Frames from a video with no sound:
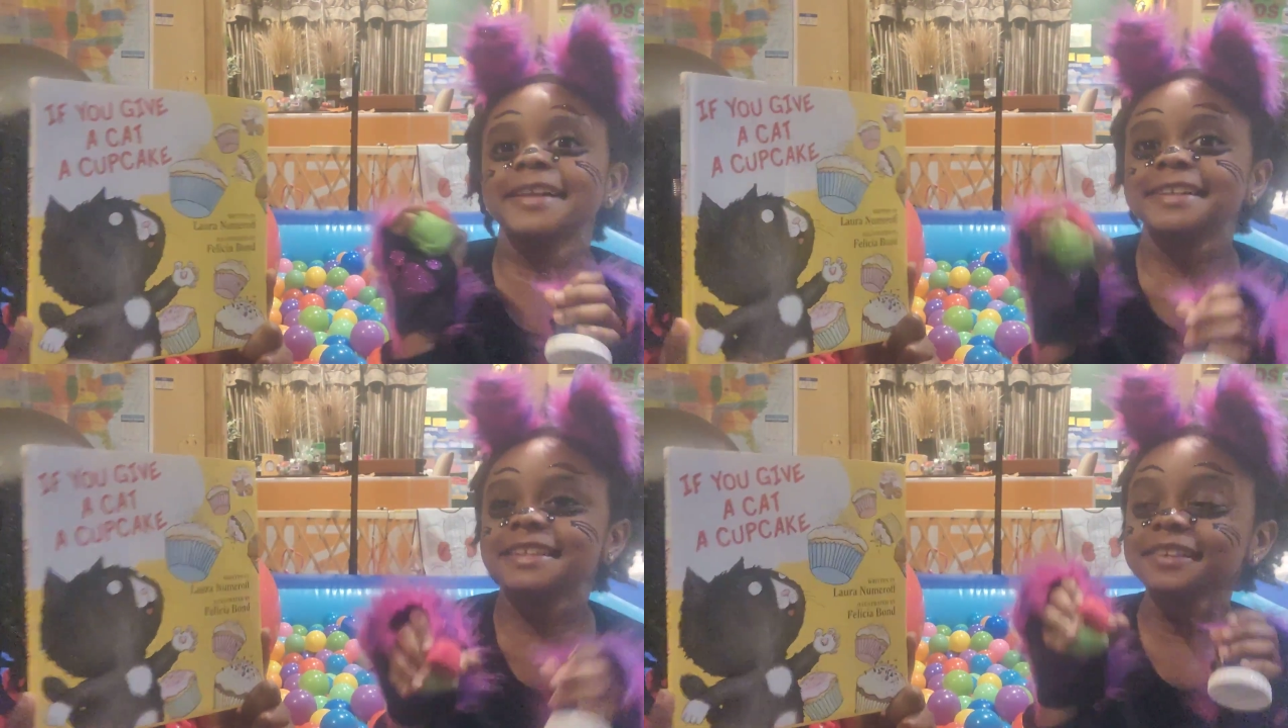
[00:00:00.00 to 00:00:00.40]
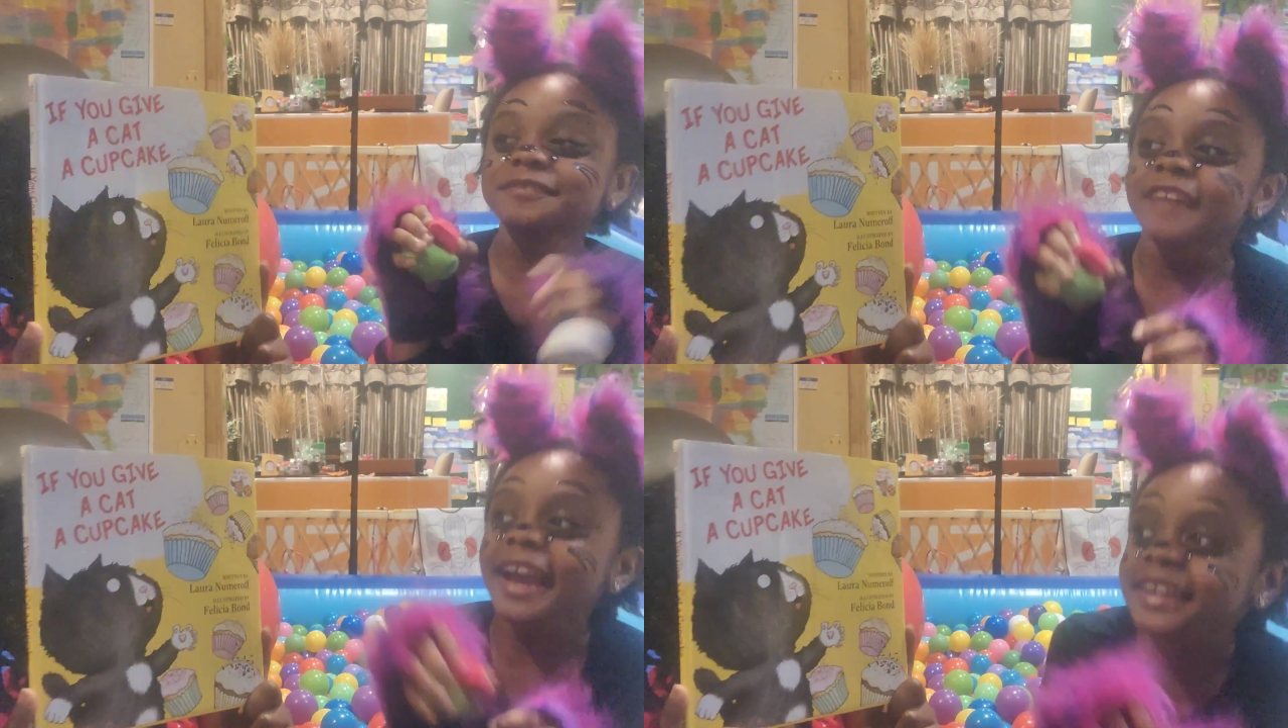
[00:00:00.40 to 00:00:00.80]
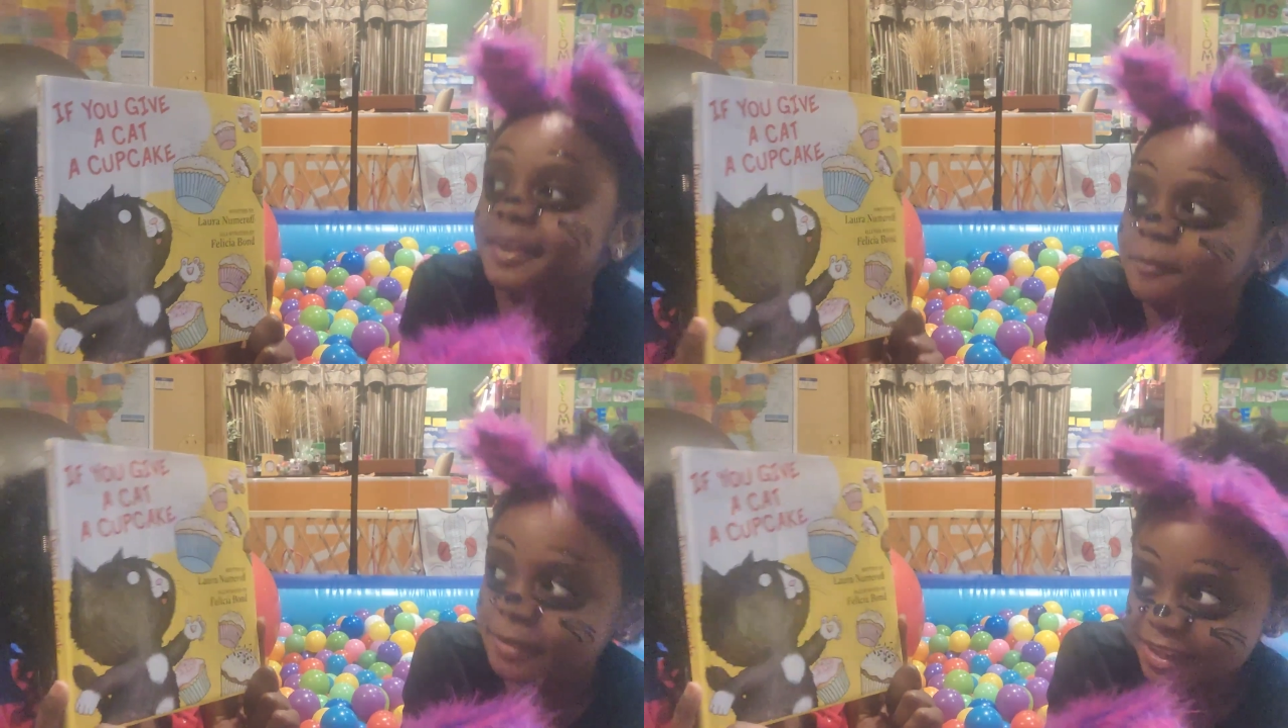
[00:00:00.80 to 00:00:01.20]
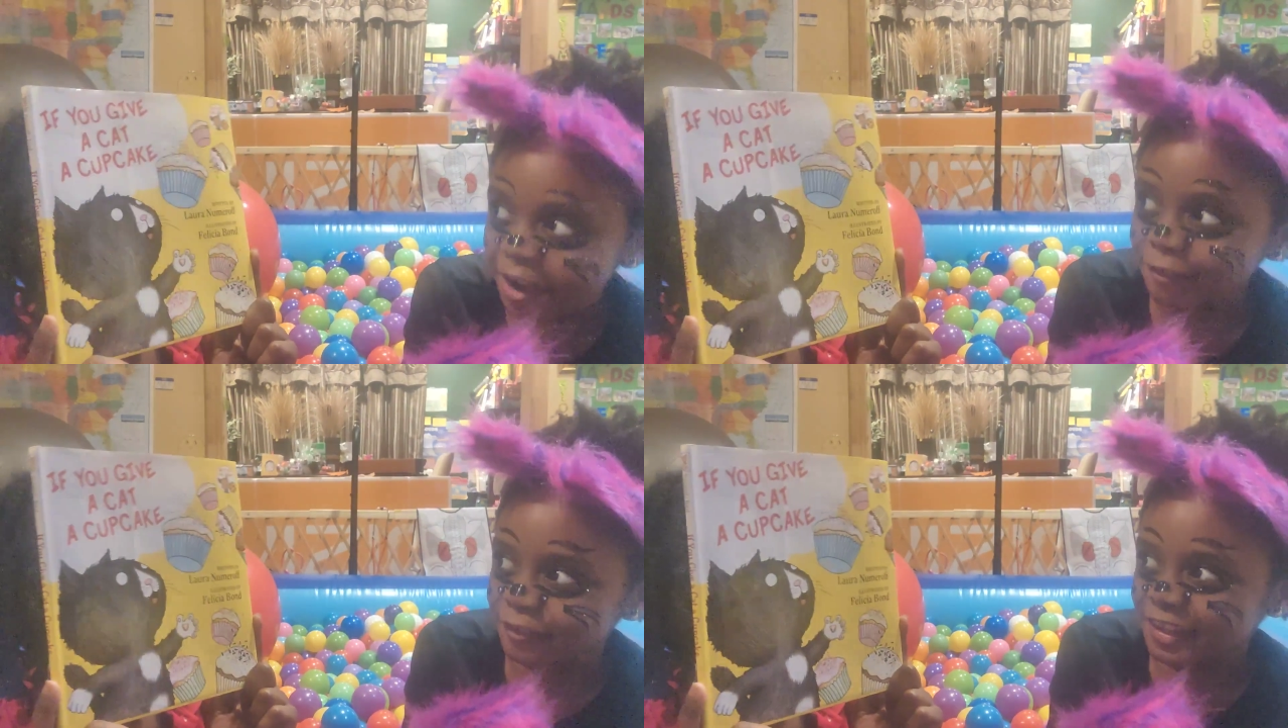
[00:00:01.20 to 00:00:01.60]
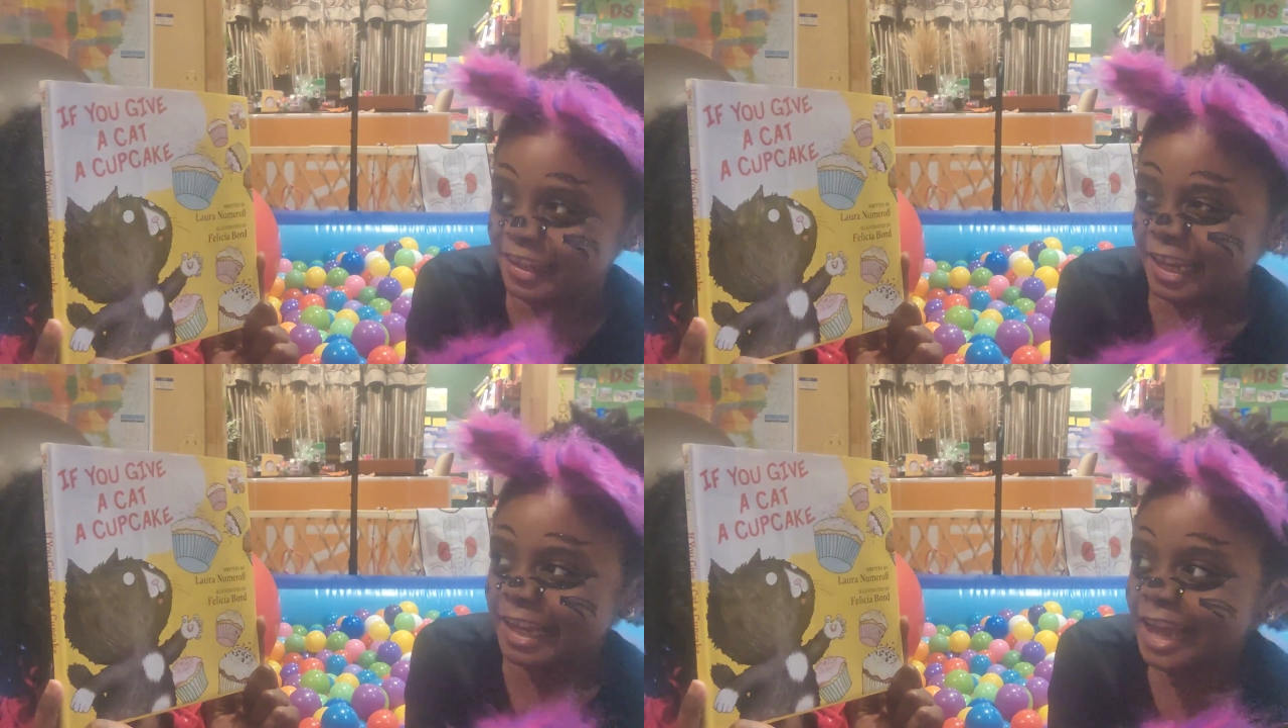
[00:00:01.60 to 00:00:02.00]
on Earwig. This rhyme and we are
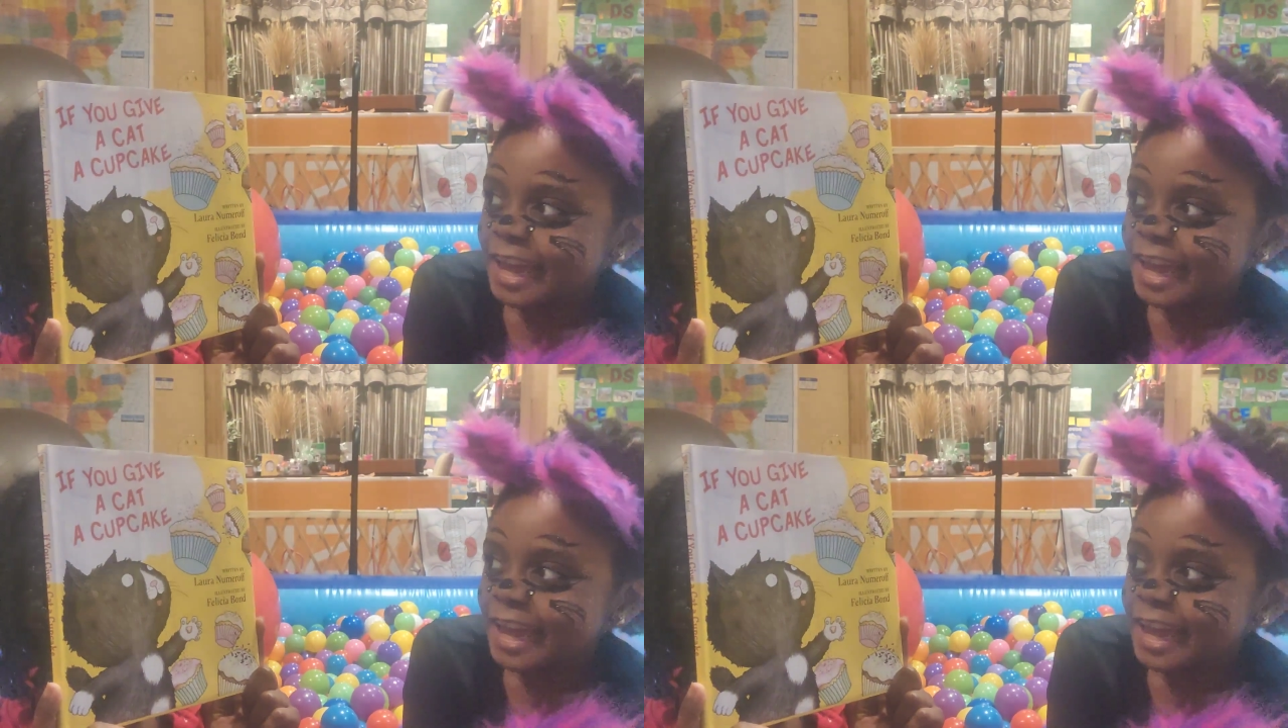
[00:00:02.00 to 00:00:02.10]
reading.